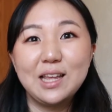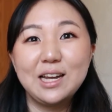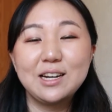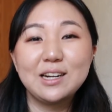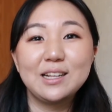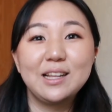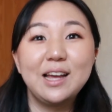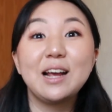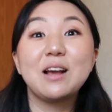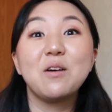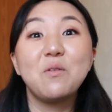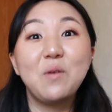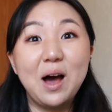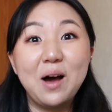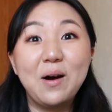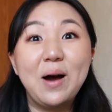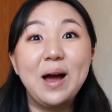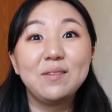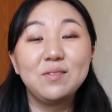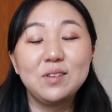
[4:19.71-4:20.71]
and you're like,
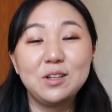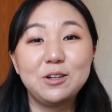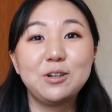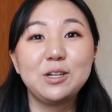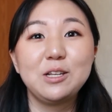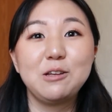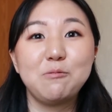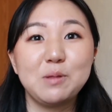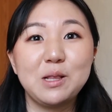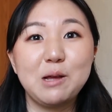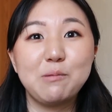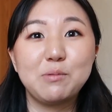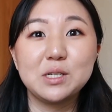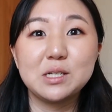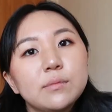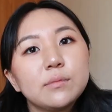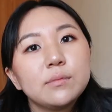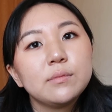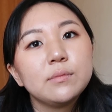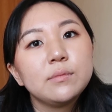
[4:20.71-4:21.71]
wow, I've literally been that
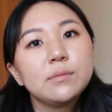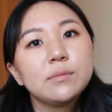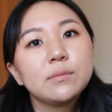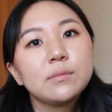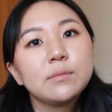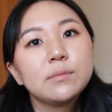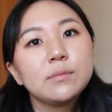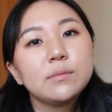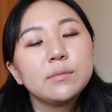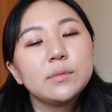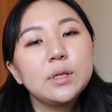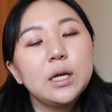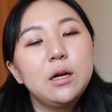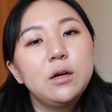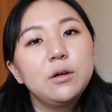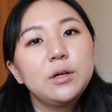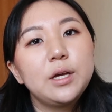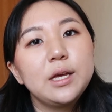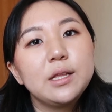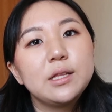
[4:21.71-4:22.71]
person.
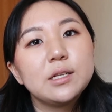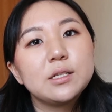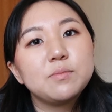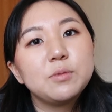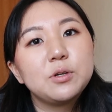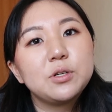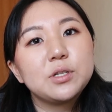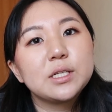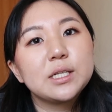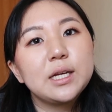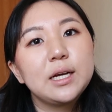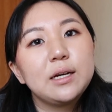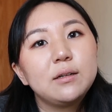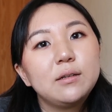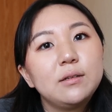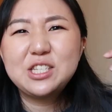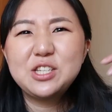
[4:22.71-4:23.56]
Okay, this motorcycle.